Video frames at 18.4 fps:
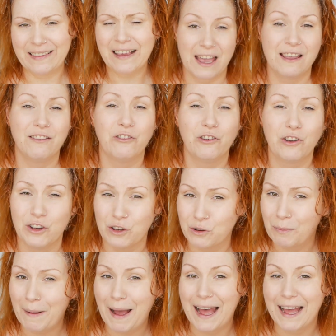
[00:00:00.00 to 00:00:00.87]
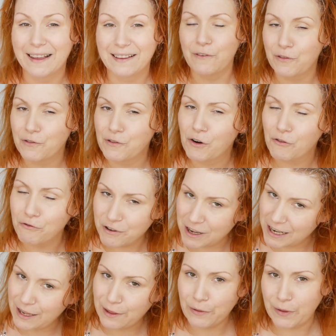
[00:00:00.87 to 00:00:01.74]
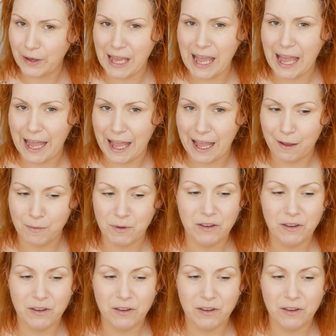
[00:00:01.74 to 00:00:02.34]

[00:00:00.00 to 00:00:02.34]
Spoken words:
getting 2-pack if you've got really thick hair,